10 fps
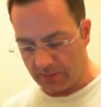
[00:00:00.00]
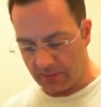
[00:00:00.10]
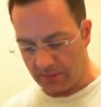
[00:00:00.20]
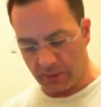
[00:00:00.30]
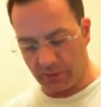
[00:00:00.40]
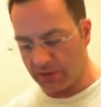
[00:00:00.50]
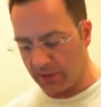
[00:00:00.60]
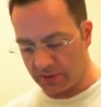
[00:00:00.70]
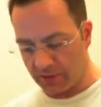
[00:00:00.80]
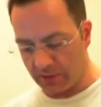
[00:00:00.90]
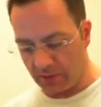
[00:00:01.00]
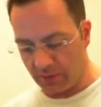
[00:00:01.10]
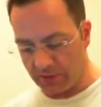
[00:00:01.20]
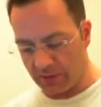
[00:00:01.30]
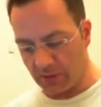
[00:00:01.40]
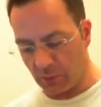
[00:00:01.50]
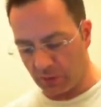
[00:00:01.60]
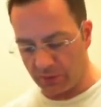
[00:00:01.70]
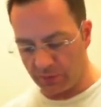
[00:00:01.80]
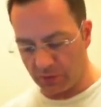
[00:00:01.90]
It says that Gaddafi sent one of
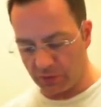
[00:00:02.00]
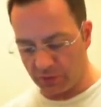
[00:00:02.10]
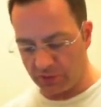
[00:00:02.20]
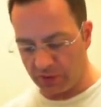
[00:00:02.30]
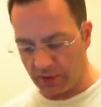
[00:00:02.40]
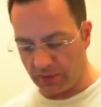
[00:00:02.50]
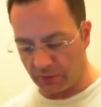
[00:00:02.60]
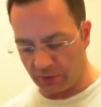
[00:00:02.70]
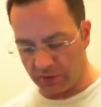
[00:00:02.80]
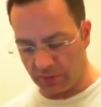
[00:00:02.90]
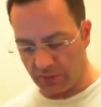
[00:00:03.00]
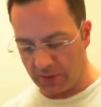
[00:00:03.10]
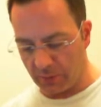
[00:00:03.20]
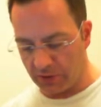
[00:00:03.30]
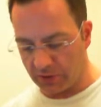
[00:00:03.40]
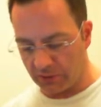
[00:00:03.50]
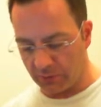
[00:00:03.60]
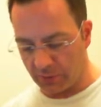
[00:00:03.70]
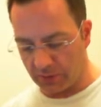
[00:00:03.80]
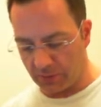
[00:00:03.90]
his most trusted envoys to meet the British government,